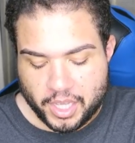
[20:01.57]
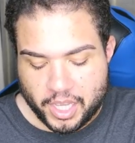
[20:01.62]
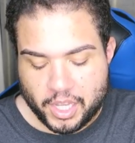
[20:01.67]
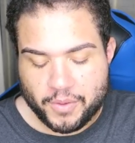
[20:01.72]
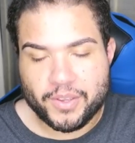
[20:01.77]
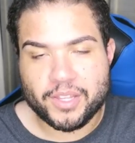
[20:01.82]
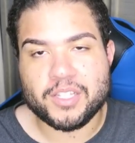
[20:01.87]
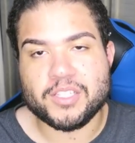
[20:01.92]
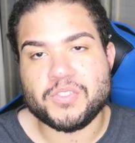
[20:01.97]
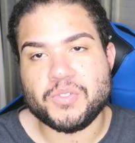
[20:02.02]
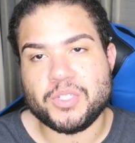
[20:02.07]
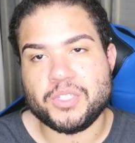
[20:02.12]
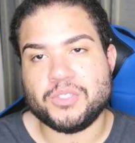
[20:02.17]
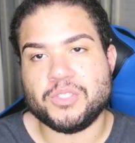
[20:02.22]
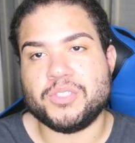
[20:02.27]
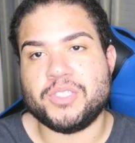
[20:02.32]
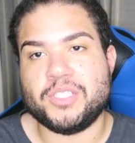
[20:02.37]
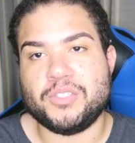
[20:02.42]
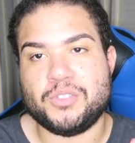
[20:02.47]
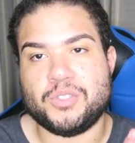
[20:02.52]
anyway, this video
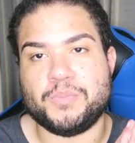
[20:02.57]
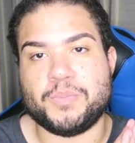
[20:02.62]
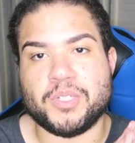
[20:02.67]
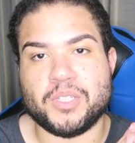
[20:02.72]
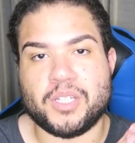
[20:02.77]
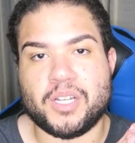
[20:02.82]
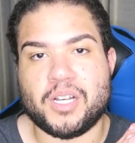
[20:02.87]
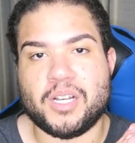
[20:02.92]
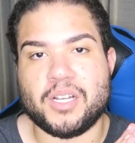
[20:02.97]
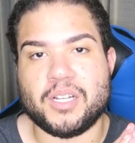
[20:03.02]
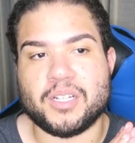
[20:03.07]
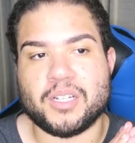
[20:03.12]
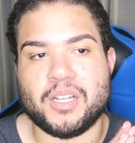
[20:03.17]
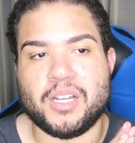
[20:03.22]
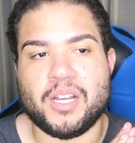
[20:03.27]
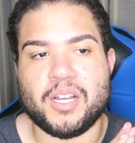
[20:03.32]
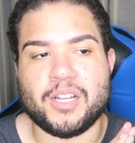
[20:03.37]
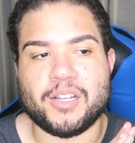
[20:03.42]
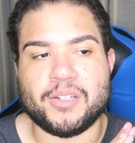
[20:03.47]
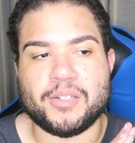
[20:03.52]
is already super long.
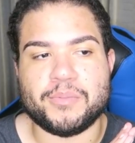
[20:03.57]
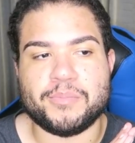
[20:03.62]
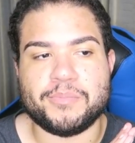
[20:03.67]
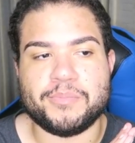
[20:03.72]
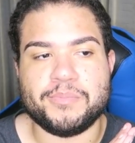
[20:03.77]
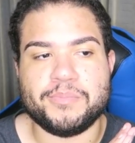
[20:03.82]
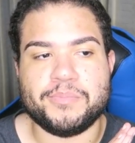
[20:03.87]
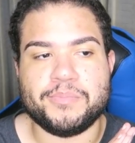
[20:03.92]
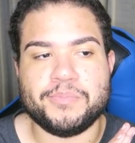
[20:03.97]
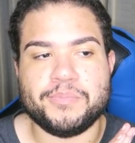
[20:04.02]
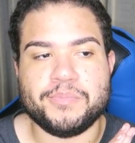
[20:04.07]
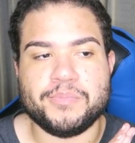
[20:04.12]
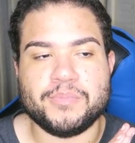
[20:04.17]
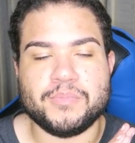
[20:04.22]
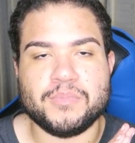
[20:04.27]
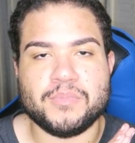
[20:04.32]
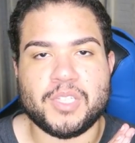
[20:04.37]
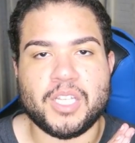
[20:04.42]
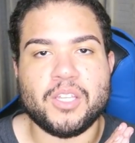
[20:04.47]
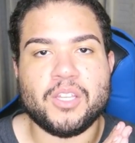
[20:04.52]
Um,
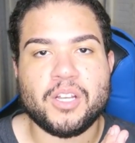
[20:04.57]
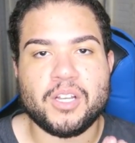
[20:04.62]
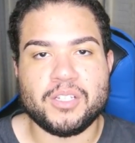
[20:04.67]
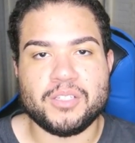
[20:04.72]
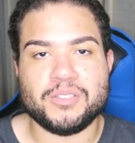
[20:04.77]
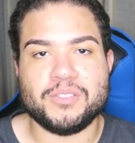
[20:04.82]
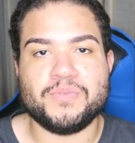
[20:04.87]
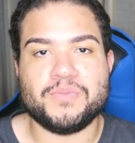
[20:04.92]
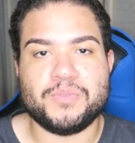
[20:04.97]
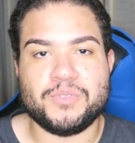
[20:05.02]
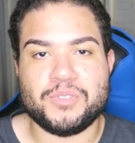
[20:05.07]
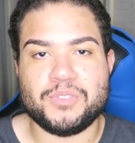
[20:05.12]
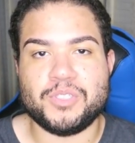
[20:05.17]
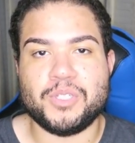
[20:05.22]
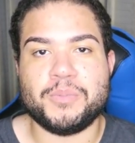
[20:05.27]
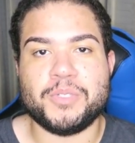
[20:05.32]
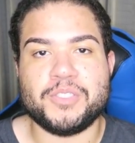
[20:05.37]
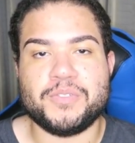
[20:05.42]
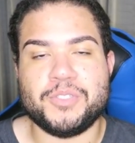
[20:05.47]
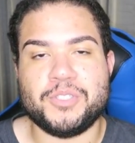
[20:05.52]
thank you all
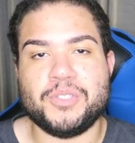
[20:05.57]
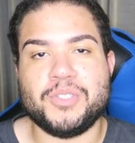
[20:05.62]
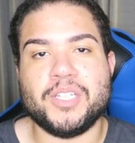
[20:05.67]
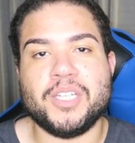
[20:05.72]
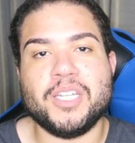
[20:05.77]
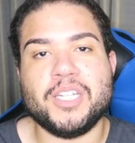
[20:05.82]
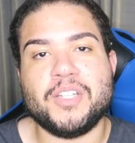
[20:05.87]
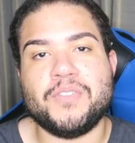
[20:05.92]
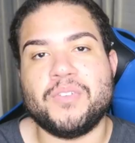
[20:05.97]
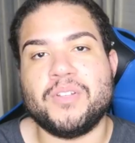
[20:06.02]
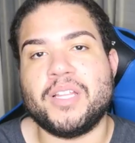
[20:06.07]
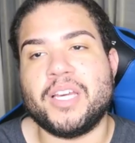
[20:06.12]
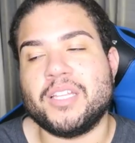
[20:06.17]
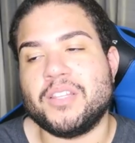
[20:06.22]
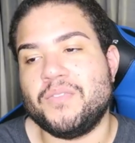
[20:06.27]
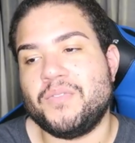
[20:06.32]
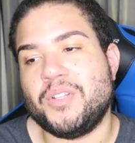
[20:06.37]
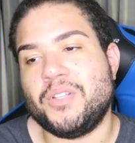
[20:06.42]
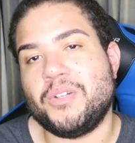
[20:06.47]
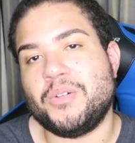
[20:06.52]
so much for tuning in. If you
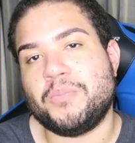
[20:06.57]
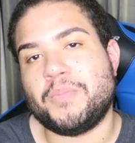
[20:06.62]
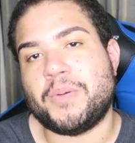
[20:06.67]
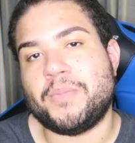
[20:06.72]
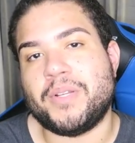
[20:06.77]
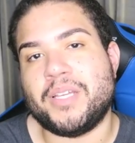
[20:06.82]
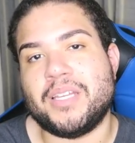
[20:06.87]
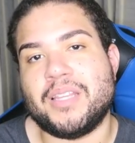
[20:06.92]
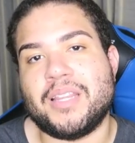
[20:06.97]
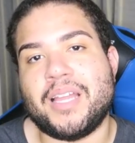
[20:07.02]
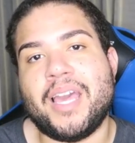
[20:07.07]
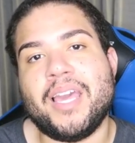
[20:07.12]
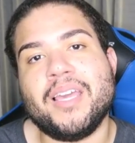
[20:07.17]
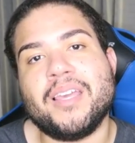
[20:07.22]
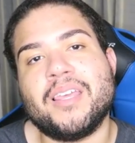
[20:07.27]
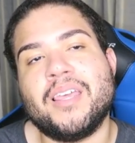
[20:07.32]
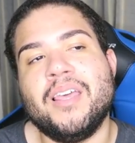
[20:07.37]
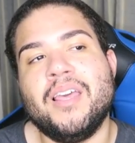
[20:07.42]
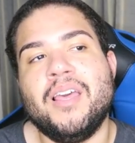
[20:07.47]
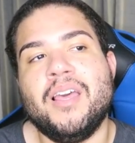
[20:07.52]
liked the video, remember to hit
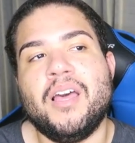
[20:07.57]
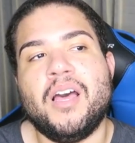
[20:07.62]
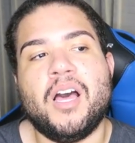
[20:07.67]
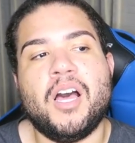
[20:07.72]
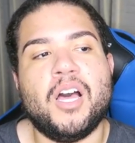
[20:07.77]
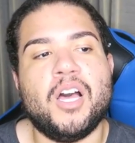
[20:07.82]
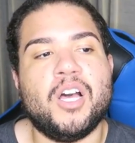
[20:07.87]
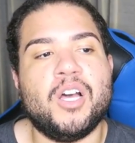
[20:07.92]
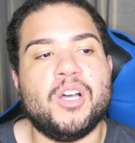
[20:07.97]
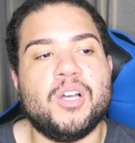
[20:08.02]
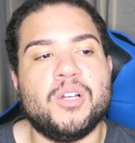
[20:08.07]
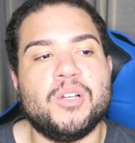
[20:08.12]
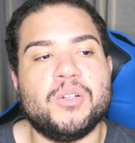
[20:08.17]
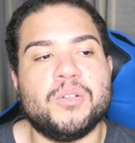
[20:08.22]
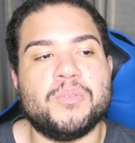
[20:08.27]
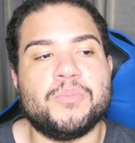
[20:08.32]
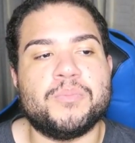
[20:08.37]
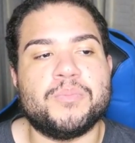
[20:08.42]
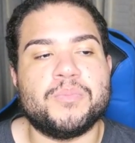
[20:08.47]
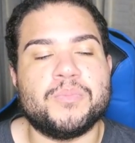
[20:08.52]
like.
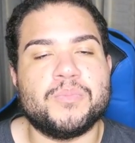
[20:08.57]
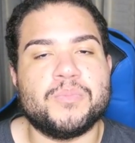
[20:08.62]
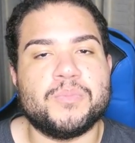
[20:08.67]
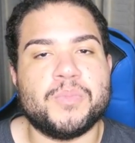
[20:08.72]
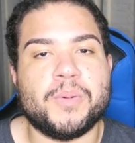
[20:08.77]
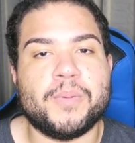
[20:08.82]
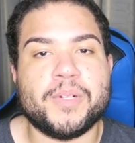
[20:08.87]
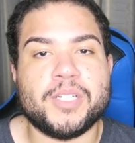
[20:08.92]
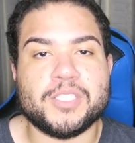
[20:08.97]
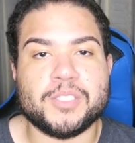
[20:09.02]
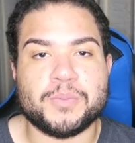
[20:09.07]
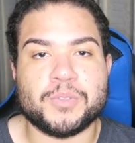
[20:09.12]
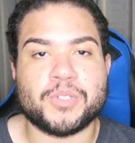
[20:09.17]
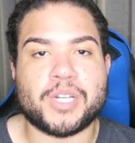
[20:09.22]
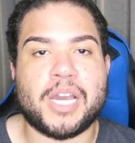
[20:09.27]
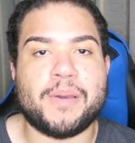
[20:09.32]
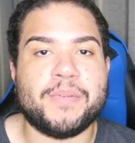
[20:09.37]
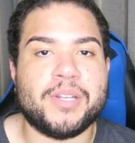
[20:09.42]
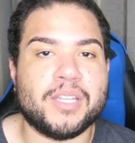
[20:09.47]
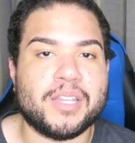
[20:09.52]
Um, remember to
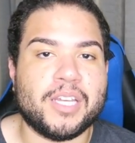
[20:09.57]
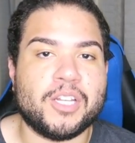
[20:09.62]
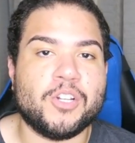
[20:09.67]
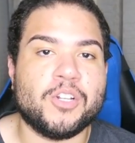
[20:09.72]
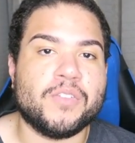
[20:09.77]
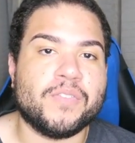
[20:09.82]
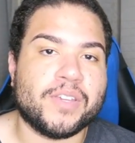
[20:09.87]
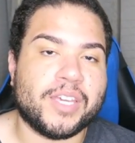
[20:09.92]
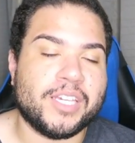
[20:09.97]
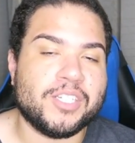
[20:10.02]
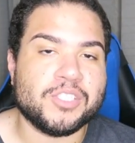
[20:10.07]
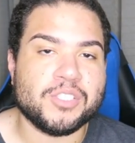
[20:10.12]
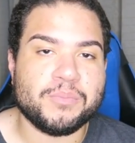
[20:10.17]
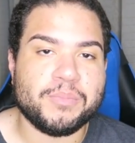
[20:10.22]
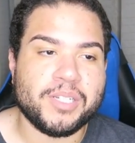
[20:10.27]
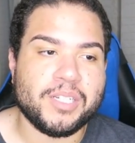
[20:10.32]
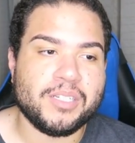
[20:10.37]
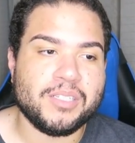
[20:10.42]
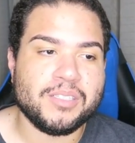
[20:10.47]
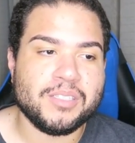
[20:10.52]
subscribe and hit that
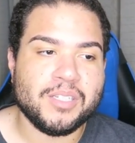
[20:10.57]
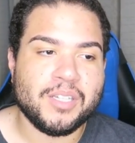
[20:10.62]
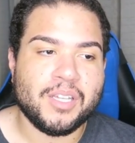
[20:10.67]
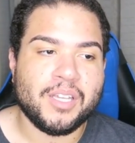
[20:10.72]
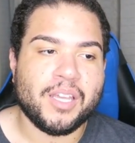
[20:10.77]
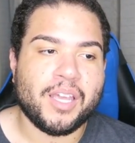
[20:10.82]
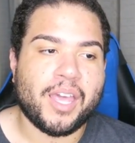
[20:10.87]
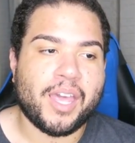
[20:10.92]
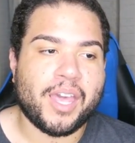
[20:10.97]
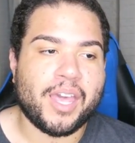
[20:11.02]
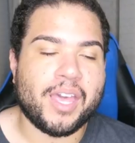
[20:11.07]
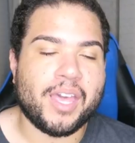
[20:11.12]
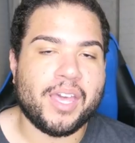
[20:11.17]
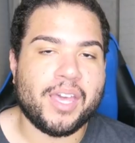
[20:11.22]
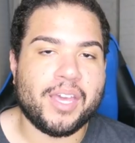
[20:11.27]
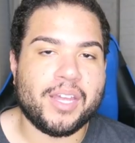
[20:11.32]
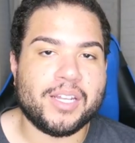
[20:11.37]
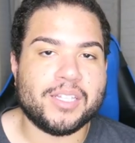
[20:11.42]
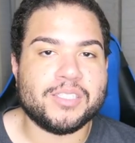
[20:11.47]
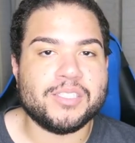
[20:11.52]
notification bell.
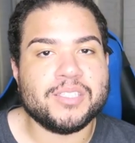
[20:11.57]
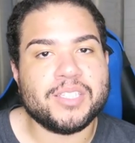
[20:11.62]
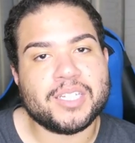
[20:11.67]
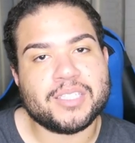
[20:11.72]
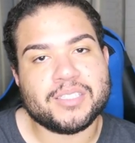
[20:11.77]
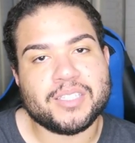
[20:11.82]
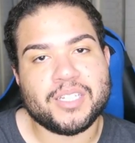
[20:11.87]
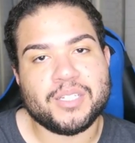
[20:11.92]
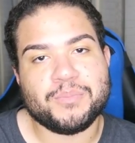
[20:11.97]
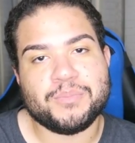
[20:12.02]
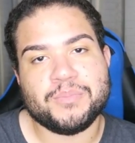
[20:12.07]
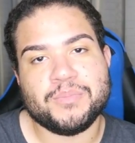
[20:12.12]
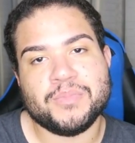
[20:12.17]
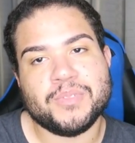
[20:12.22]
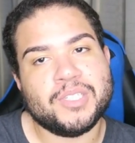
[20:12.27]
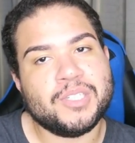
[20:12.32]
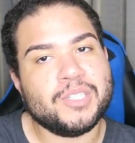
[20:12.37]
And until next time,